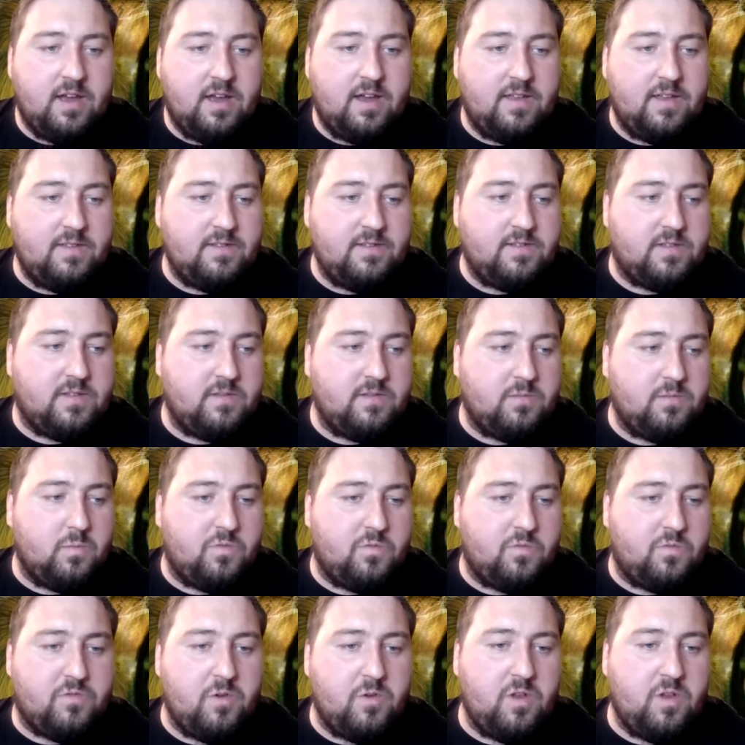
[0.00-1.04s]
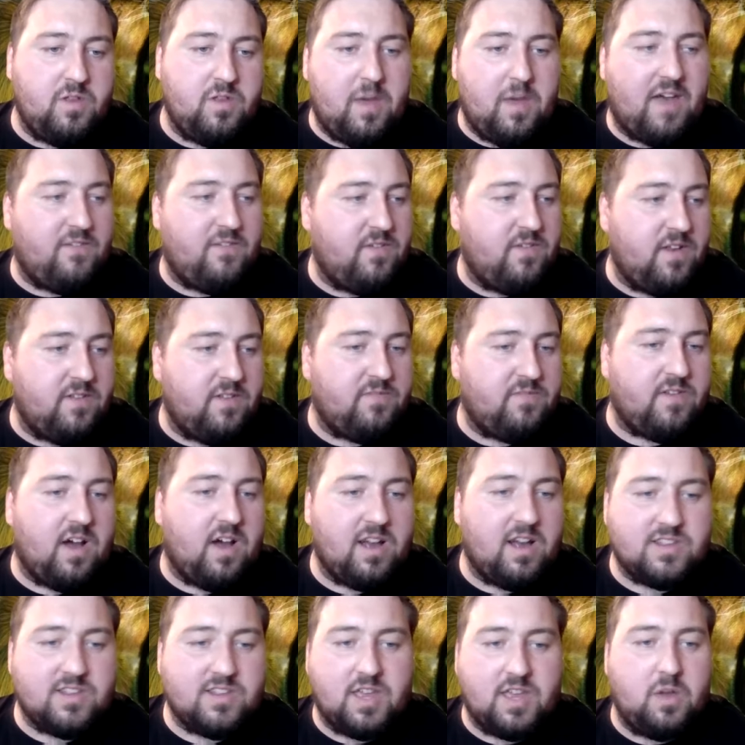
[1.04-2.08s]
And through the method of
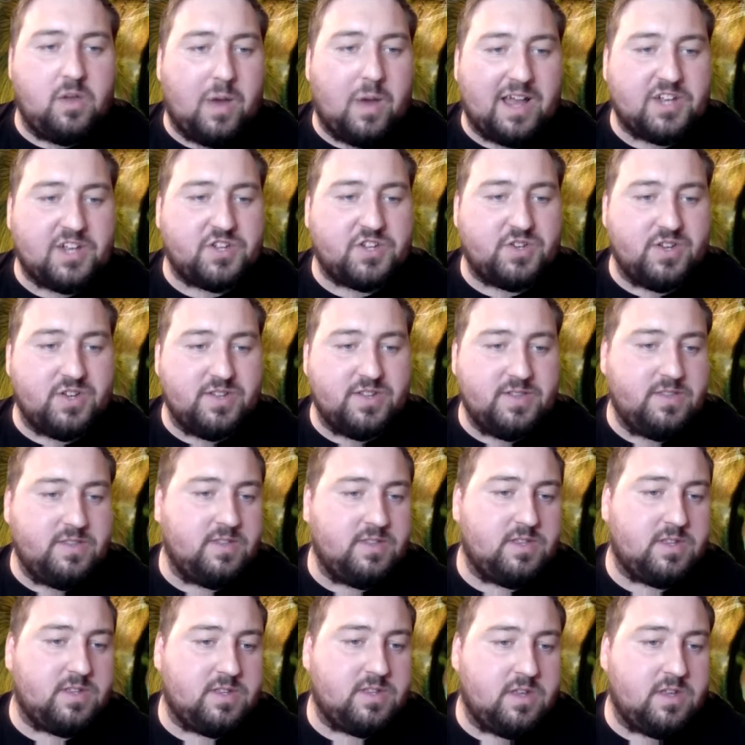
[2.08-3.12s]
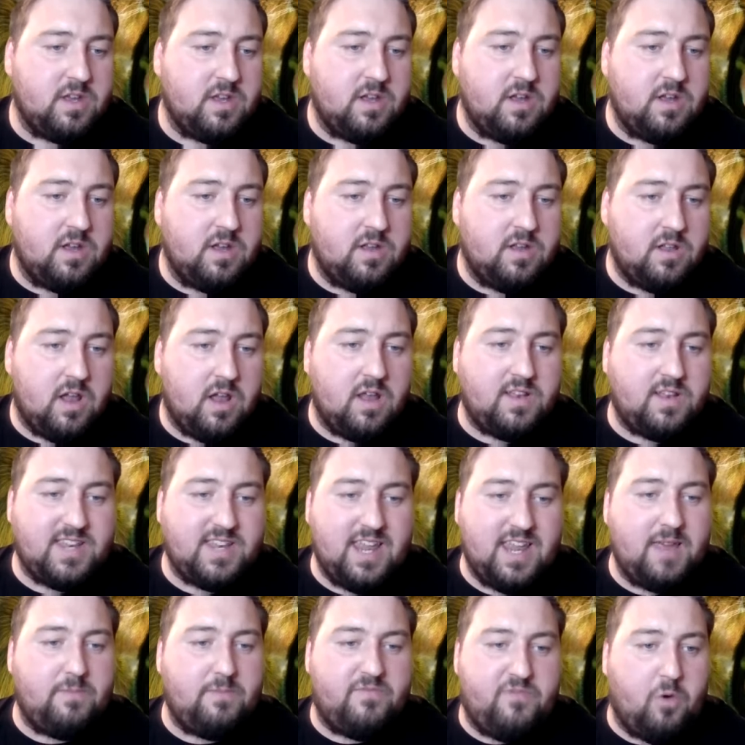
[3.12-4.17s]
asking questions, like
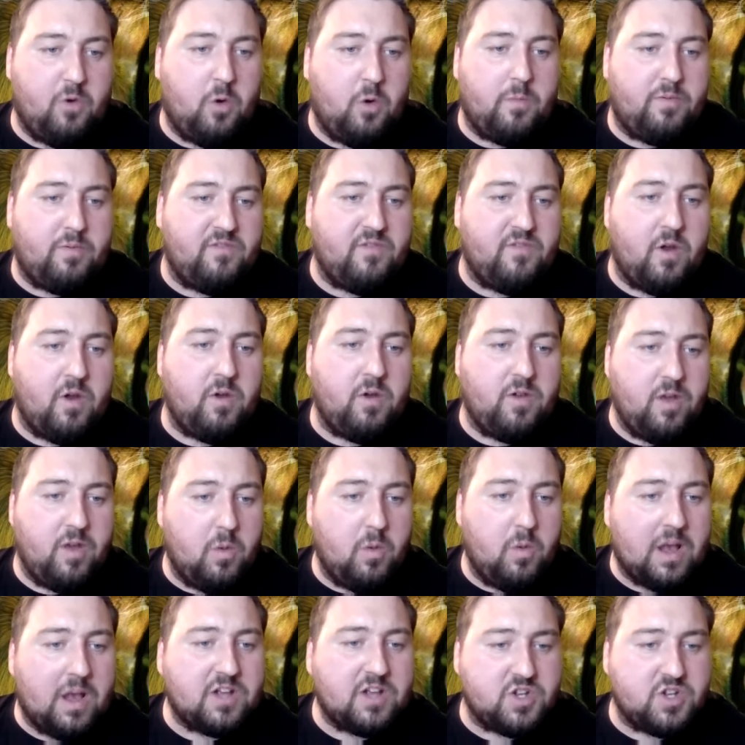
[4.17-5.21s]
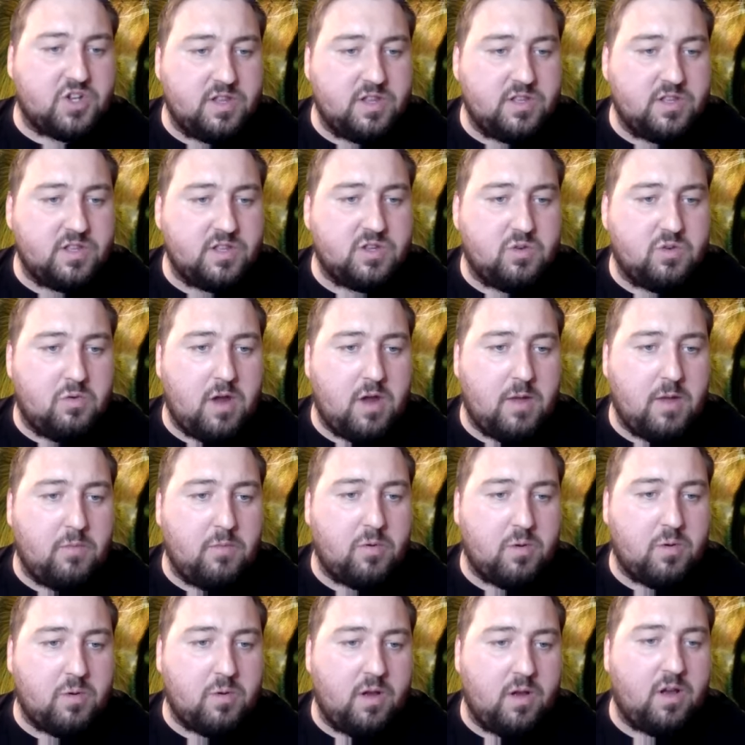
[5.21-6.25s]
deep thought provoking questions, you're
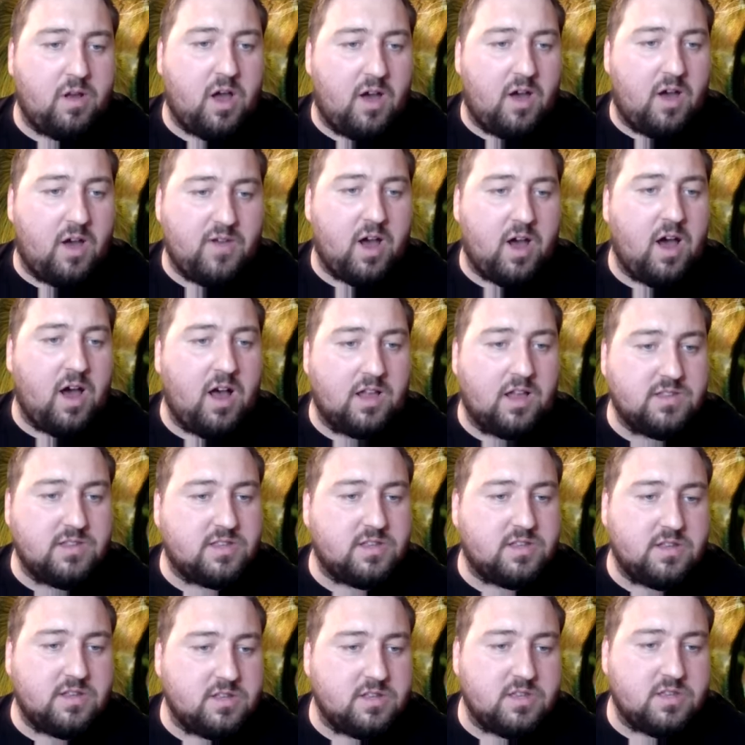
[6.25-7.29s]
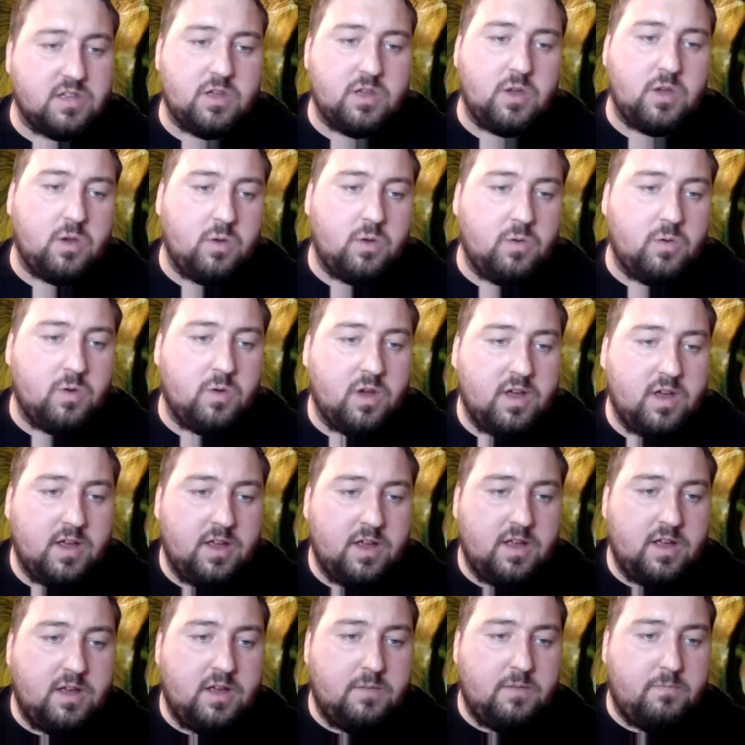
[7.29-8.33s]
able to uncover answers that you
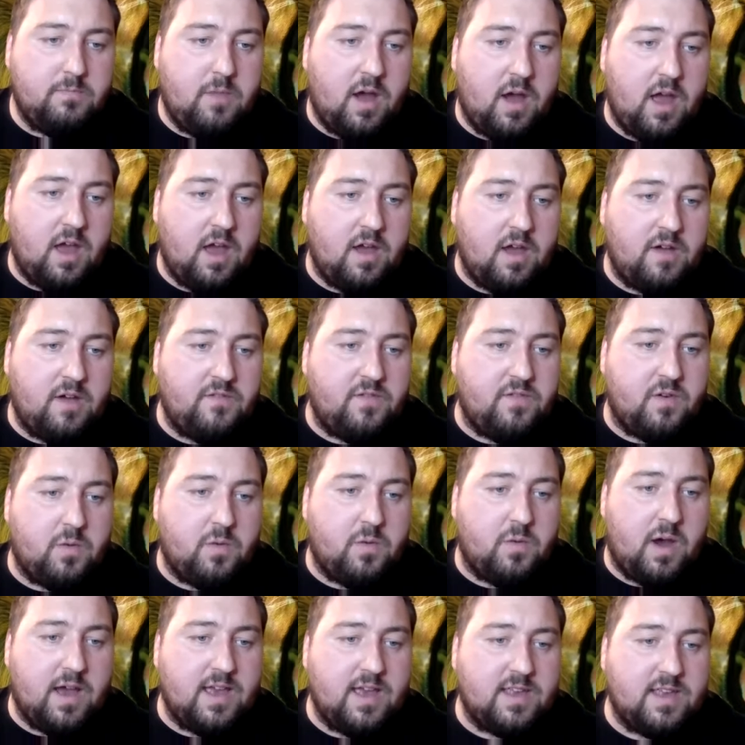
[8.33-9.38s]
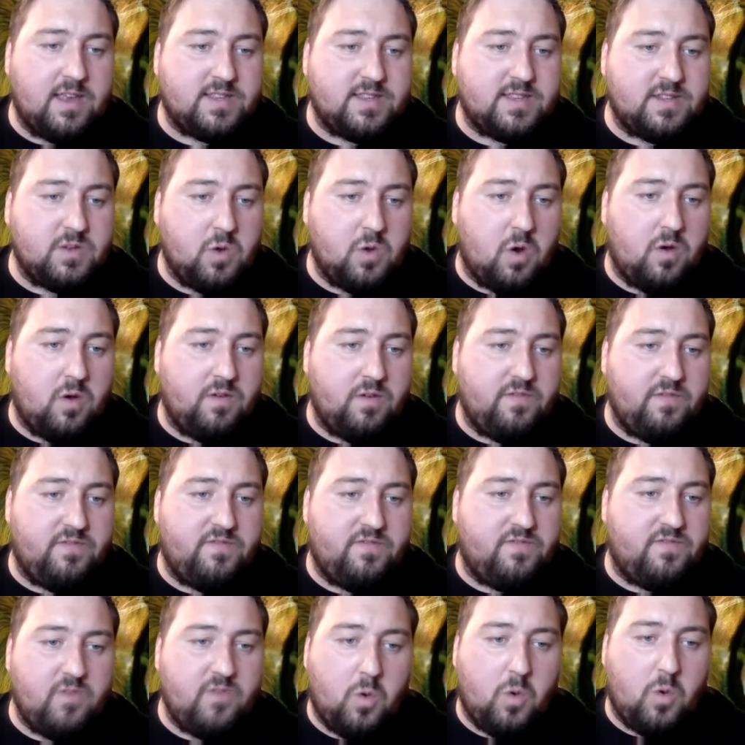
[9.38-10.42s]
might otherwise not have
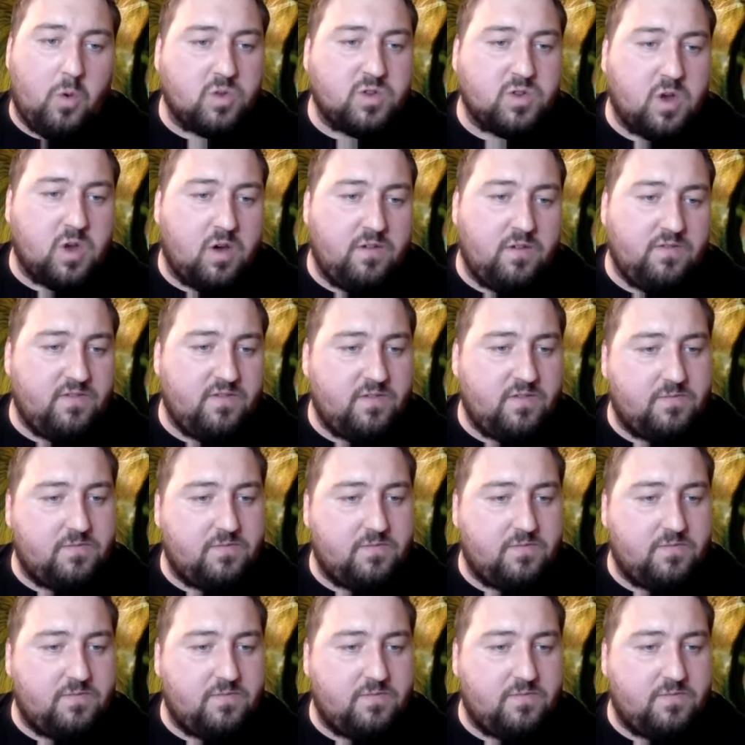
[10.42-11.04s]
thought of.